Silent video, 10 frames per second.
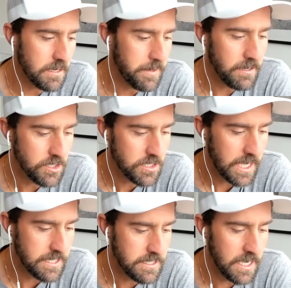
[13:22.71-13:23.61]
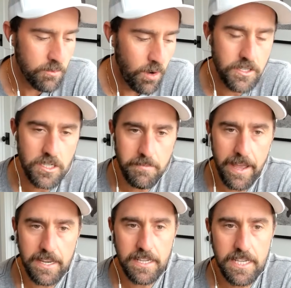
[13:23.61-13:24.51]
I mean, I just got done watching
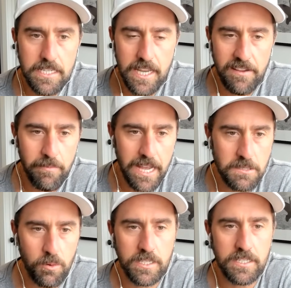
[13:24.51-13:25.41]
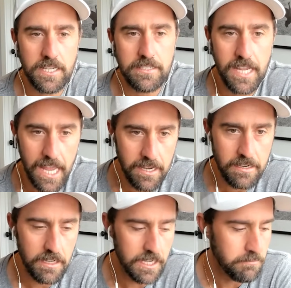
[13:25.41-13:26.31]
Maddie Keys save match points against
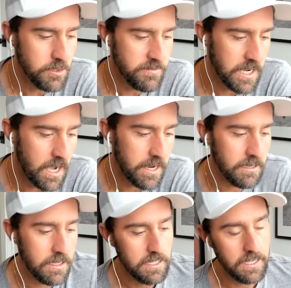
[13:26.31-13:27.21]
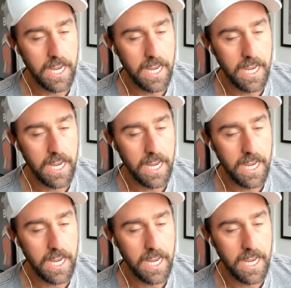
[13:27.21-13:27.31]
Kenin, moving on,